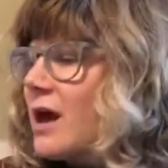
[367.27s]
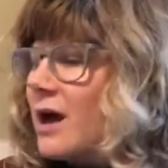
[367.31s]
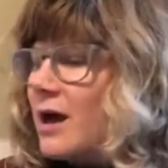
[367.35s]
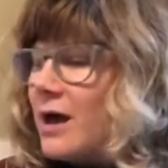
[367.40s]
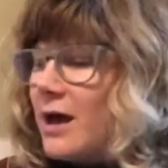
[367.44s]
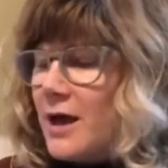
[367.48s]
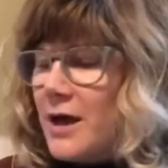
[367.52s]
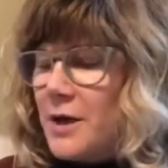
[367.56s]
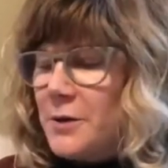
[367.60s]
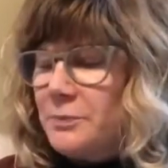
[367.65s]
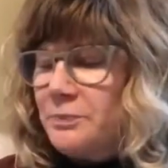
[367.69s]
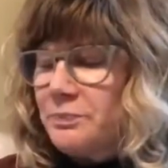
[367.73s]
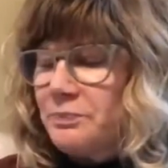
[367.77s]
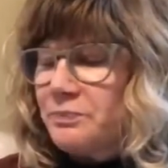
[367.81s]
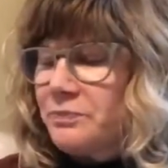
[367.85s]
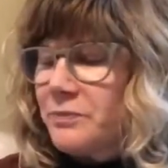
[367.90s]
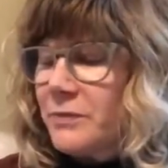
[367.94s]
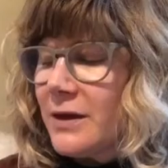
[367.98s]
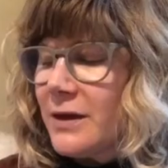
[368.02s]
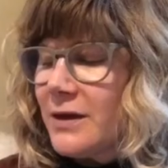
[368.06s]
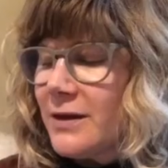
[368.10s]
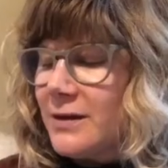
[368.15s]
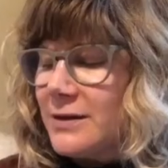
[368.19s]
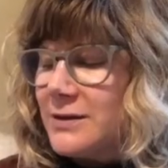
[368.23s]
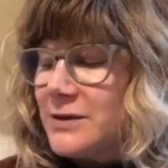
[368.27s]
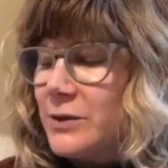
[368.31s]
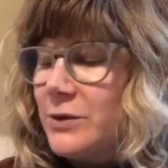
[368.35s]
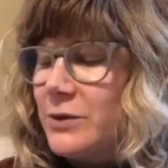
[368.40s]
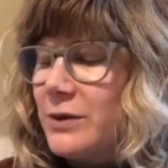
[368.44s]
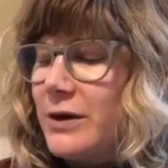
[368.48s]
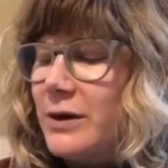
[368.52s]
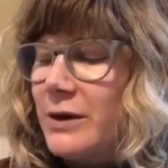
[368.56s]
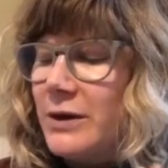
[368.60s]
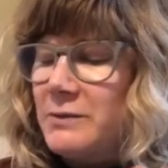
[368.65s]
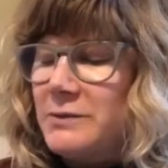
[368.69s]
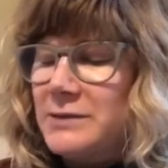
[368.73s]
Um, so
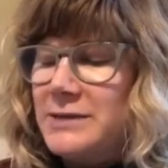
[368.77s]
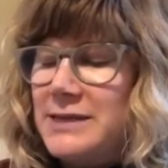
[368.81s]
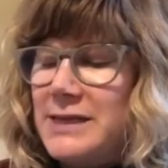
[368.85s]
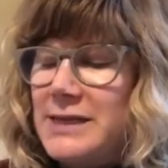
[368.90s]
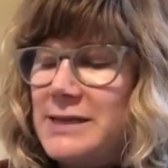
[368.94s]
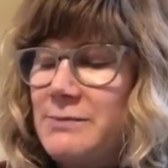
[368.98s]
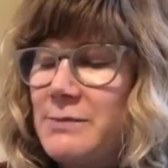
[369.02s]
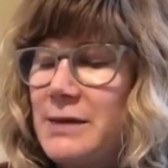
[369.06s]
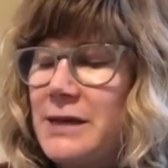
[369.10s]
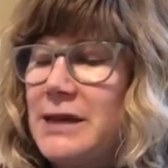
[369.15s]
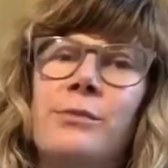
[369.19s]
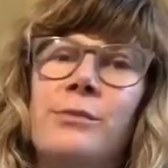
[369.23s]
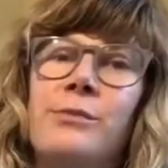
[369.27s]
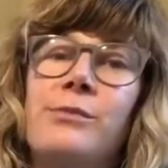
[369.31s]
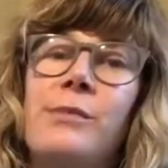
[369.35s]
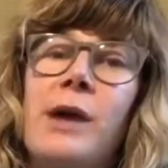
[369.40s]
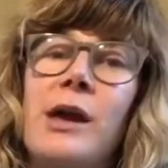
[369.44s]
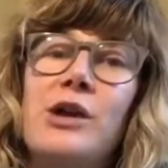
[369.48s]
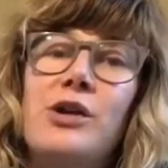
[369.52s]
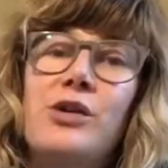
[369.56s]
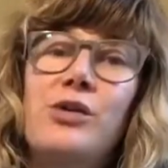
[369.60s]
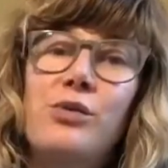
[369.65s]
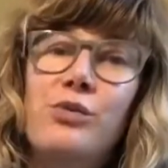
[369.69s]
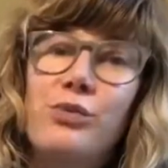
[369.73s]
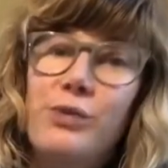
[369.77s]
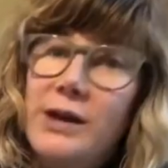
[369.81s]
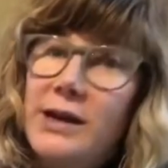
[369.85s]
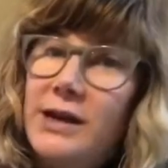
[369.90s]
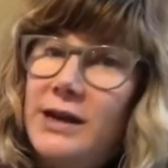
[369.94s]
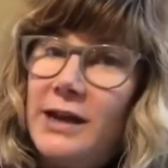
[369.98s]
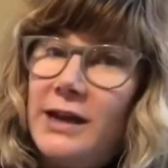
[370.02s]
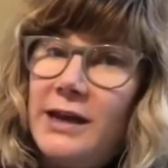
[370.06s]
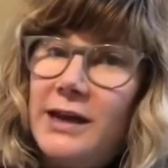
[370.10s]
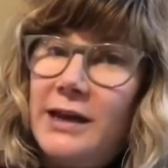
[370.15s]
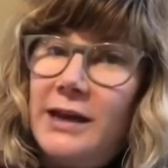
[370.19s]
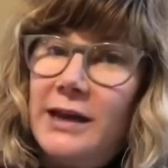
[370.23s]
I was saying my, my
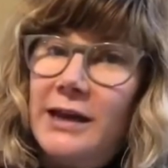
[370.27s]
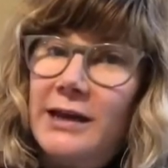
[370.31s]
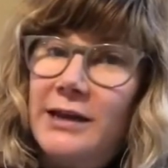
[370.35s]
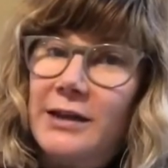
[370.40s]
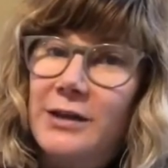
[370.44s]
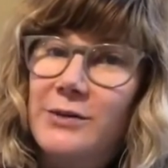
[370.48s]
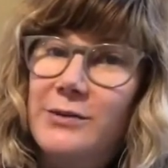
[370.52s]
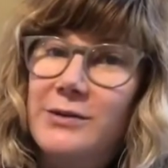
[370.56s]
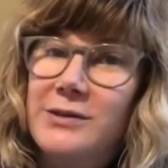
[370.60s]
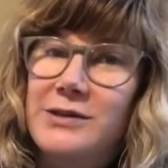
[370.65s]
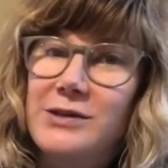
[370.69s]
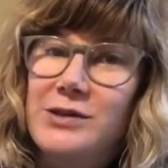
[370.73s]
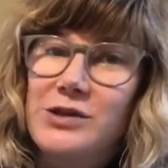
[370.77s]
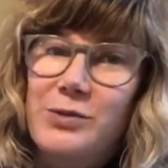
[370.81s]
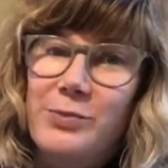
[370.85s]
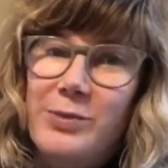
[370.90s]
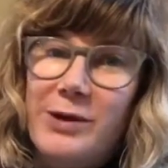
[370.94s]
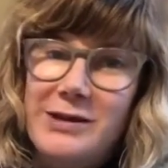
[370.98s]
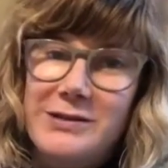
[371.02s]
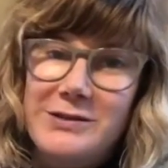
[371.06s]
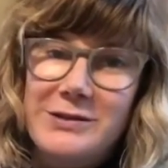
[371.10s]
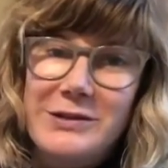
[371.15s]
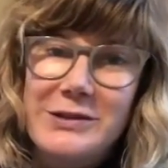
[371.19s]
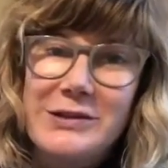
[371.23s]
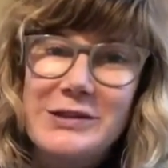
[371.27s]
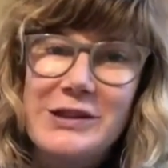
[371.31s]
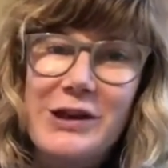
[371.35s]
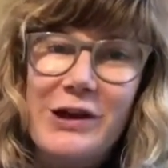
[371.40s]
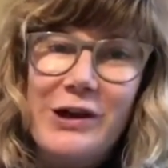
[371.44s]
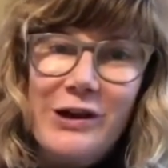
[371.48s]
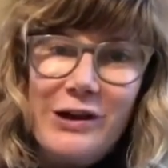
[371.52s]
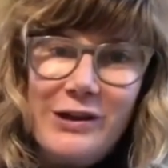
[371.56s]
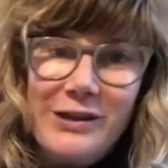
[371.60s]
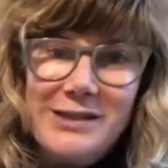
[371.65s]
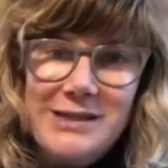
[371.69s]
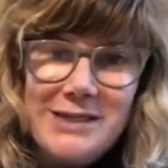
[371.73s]
great aunt used to do puzzles
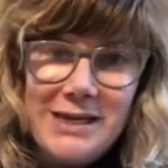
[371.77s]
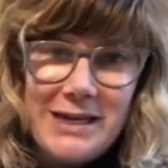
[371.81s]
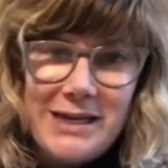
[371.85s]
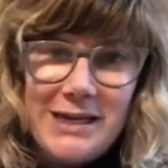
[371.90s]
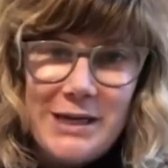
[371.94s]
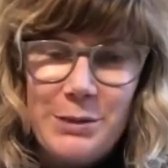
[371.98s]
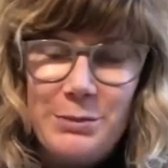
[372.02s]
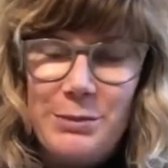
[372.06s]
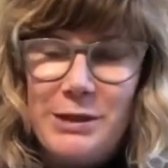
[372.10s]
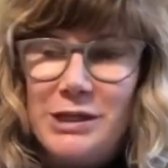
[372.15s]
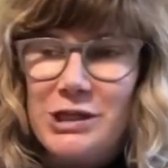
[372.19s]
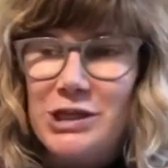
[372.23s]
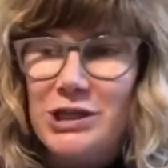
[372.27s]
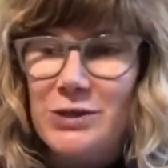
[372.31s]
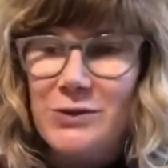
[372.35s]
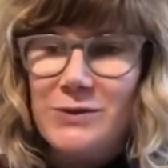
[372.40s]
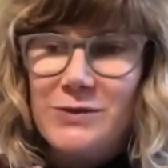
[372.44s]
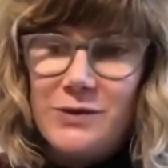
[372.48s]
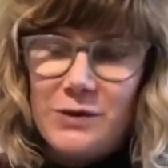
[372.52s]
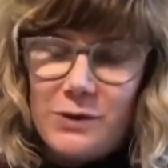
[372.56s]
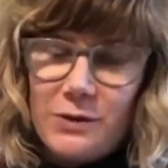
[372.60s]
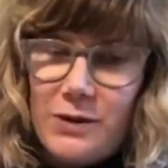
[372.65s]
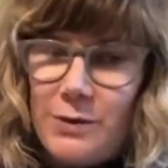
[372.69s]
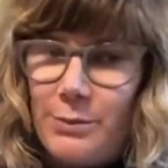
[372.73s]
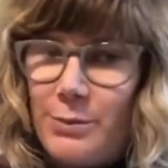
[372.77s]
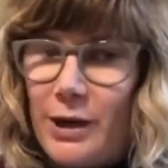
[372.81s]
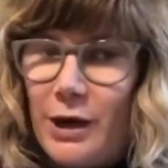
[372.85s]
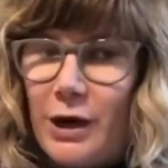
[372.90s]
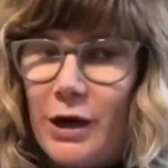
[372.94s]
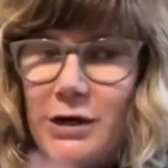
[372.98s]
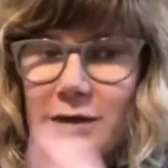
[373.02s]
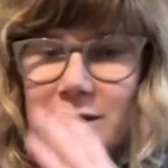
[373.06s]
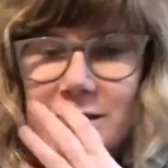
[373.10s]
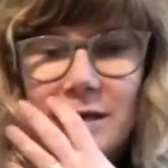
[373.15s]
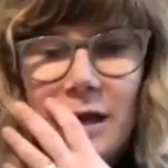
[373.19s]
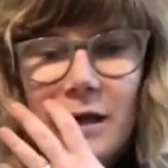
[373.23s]
all the time and she used to do them by
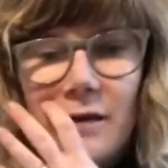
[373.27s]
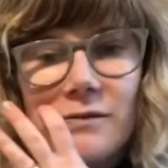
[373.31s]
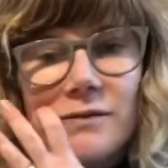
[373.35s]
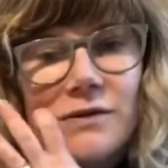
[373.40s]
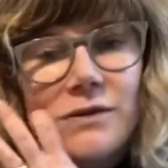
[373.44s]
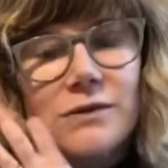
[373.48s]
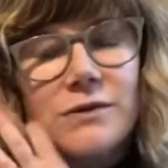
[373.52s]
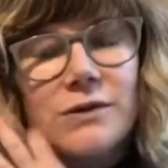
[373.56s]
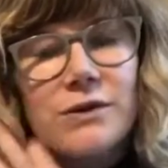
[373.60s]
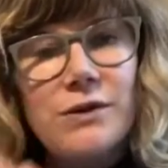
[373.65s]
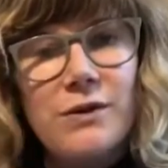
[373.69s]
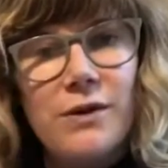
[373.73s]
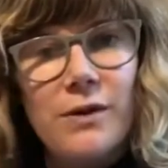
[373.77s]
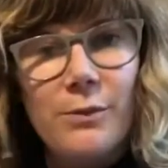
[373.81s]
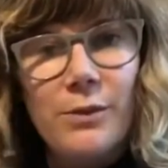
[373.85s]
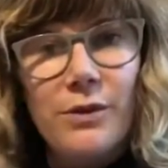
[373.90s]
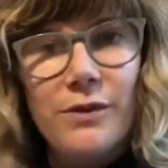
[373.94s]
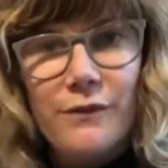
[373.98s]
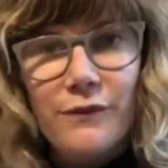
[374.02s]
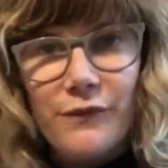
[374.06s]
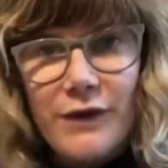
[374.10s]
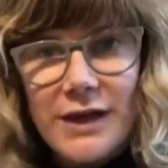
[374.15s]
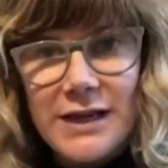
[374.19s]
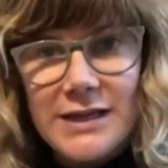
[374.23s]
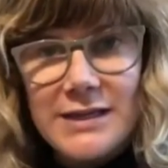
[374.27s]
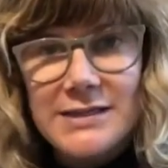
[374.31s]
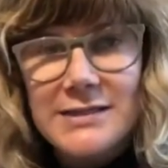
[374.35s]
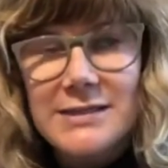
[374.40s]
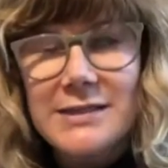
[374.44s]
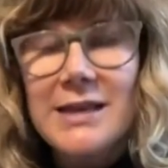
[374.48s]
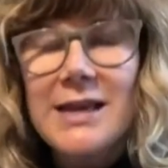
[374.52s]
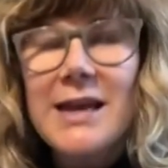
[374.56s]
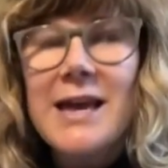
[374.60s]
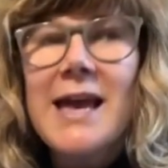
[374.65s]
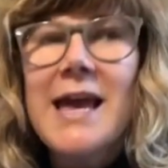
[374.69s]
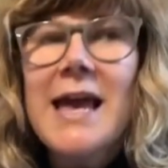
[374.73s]
herself. She used to do them with
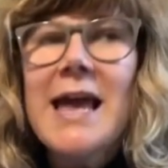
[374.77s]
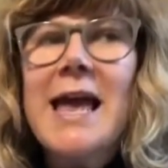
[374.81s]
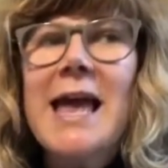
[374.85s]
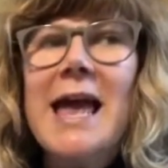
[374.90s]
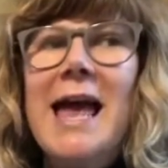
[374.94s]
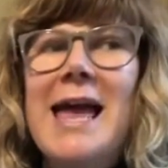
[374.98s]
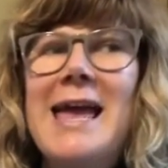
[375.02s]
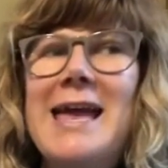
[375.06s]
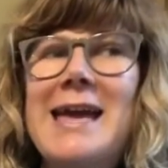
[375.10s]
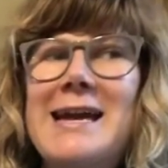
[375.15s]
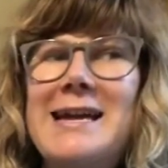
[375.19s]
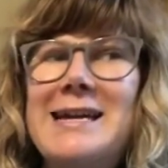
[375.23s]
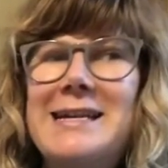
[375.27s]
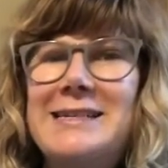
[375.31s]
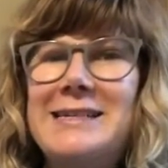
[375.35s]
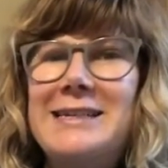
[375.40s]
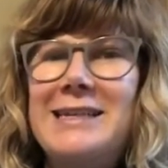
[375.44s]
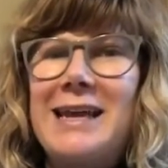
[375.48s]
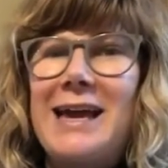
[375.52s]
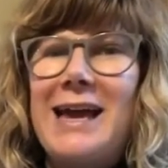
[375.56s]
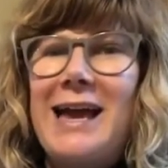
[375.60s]
friends. And